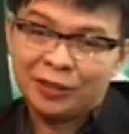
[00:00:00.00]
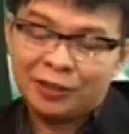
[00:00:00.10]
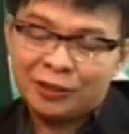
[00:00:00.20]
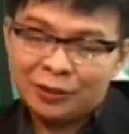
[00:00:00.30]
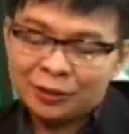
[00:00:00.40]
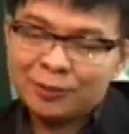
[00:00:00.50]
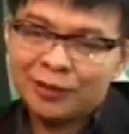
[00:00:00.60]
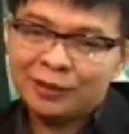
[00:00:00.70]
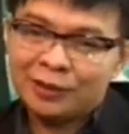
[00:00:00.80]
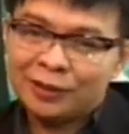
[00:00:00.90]

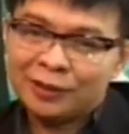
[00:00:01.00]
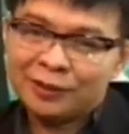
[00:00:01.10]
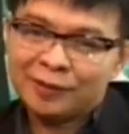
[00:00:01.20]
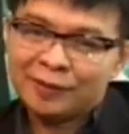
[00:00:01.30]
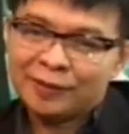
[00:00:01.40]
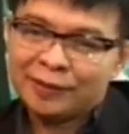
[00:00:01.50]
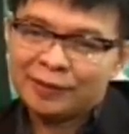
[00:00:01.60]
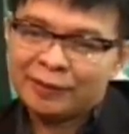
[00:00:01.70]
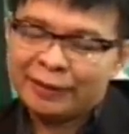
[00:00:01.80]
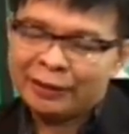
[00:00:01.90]
Usually,
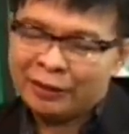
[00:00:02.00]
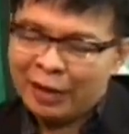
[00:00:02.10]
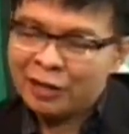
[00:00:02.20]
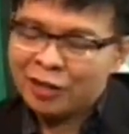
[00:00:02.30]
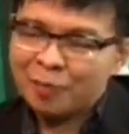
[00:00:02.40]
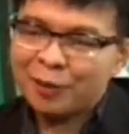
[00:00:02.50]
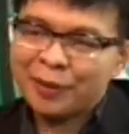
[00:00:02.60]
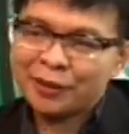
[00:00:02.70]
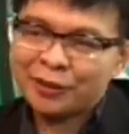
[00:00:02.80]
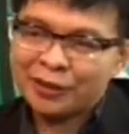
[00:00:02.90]
non-government
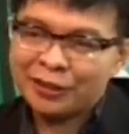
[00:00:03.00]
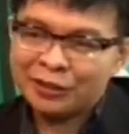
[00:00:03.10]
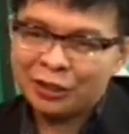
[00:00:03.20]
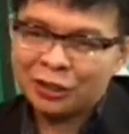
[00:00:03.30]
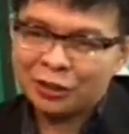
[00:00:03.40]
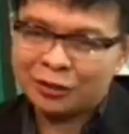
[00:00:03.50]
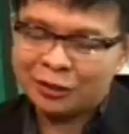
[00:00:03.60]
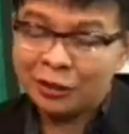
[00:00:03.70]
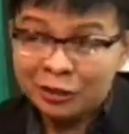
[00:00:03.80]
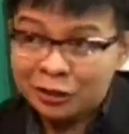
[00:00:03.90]
organizations in
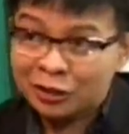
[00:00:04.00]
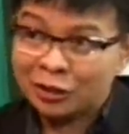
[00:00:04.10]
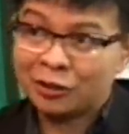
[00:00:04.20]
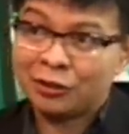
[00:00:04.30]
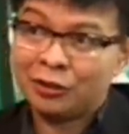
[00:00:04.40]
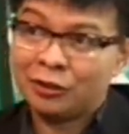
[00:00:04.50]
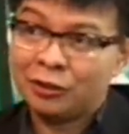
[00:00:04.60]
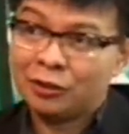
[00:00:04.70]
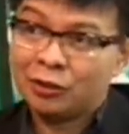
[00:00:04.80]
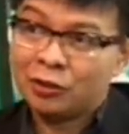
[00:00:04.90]
this country
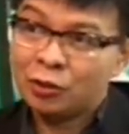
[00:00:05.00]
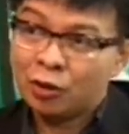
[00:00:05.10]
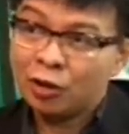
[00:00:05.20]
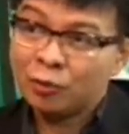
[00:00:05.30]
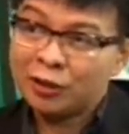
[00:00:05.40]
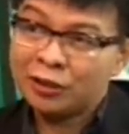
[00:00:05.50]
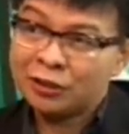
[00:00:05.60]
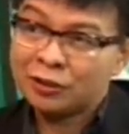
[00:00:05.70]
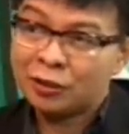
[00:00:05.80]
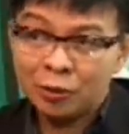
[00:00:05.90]
do
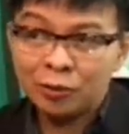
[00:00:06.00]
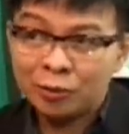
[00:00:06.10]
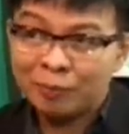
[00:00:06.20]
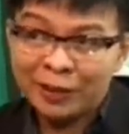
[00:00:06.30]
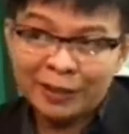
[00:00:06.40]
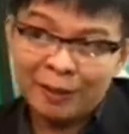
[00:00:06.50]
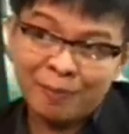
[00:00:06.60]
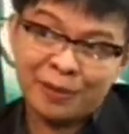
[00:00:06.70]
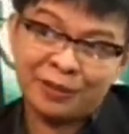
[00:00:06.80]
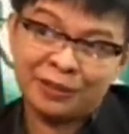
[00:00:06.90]
go to big companies
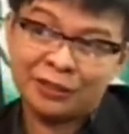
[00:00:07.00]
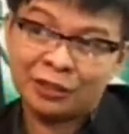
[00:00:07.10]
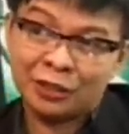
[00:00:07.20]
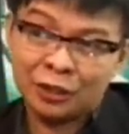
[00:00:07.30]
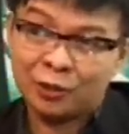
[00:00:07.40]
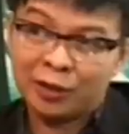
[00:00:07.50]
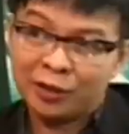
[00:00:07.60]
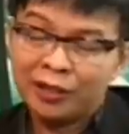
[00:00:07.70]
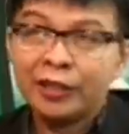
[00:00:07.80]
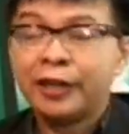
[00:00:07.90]
such as yours
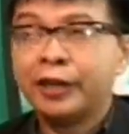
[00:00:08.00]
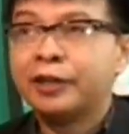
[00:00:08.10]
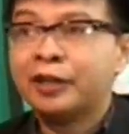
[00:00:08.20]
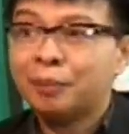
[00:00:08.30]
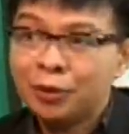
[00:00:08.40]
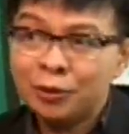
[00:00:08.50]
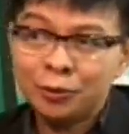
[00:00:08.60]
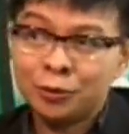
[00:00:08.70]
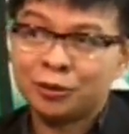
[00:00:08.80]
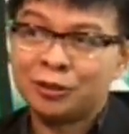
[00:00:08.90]
and
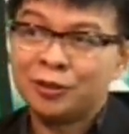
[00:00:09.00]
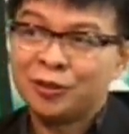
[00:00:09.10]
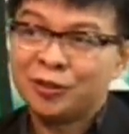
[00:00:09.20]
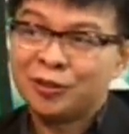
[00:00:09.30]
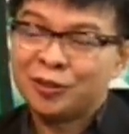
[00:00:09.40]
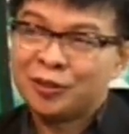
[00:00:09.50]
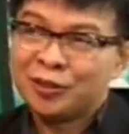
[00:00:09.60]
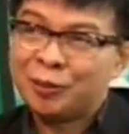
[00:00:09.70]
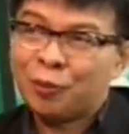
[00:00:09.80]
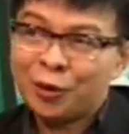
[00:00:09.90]
abuse the
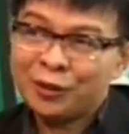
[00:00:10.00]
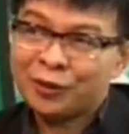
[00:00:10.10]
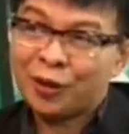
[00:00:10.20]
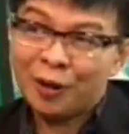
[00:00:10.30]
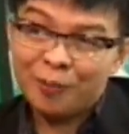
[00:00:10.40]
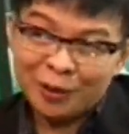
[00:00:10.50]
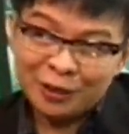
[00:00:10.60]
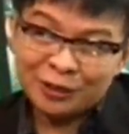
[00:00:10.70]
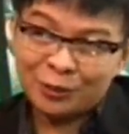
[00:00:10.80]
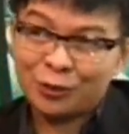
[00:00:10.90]

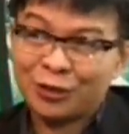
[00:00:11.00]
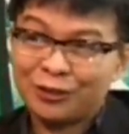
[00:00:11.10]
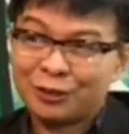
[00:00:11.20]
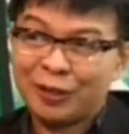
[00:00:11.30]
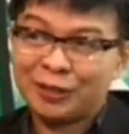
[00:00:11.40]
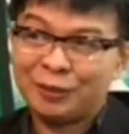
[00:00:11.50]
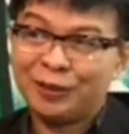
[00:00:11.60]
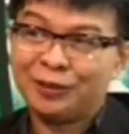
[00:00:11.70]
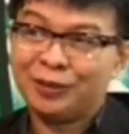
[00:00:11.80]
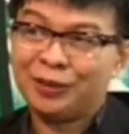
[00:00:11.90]
policy.
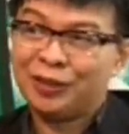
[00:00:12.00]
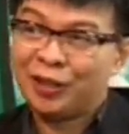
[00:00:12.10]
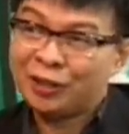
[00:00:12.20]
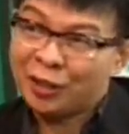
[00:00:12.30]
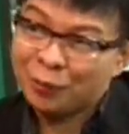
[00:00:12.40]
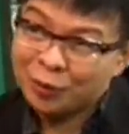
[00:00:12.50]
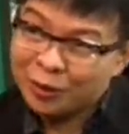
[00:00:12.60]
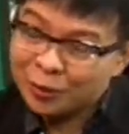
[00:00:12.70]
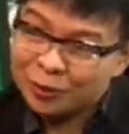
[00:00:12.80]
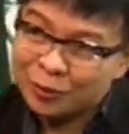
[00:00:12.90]
They would go
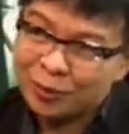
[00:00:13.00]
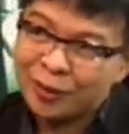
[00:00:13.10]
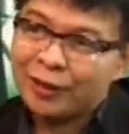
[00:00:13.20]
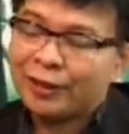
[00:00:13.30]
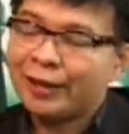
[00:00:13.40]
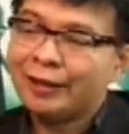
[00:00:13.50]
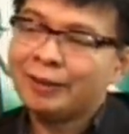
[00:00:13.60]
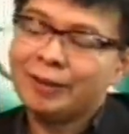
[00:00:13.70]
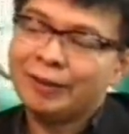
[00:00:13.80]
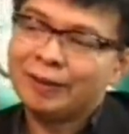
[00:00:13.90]
to, hey,
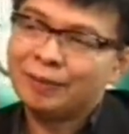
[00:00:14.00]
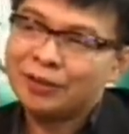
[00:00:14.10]
Mr.